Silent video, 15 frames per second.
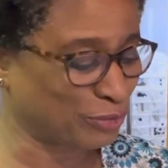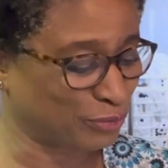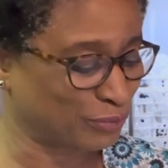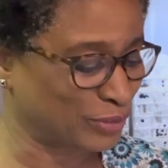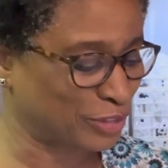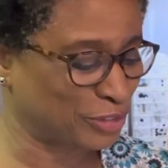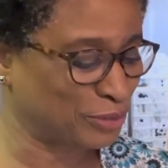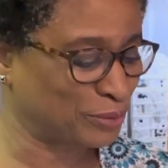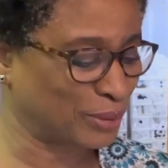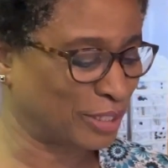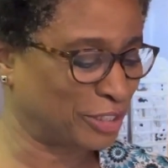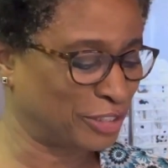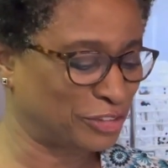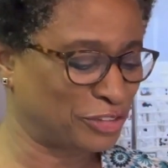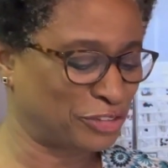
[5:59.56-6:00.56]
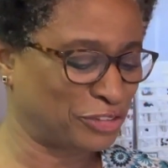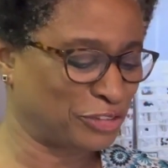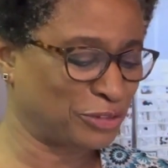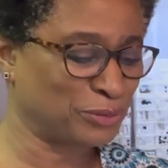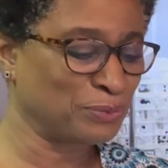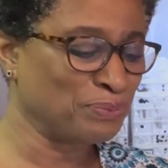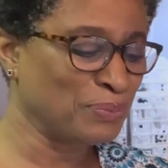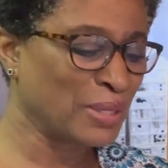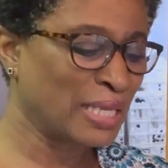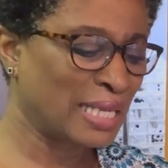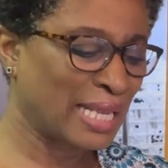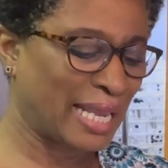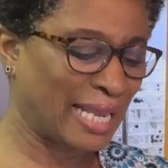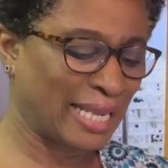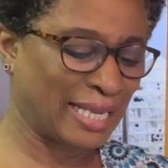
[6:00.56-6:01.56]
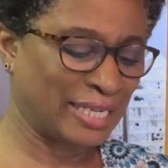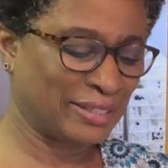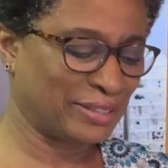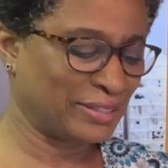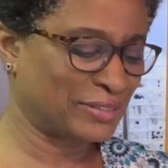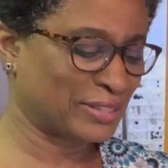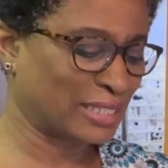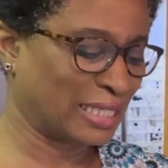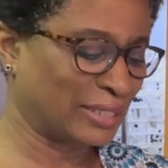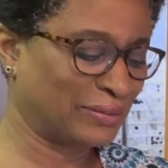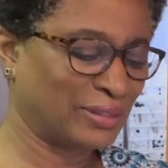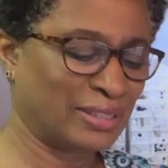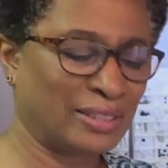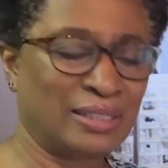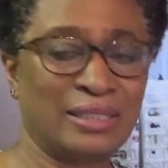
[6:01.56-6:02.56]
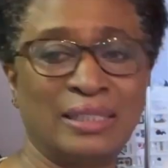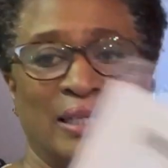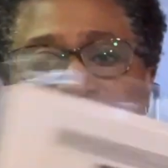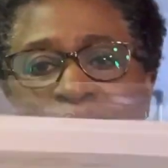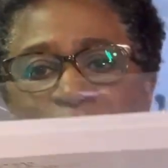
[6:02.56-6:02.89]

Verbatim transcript: to to, uh, to do and it's got the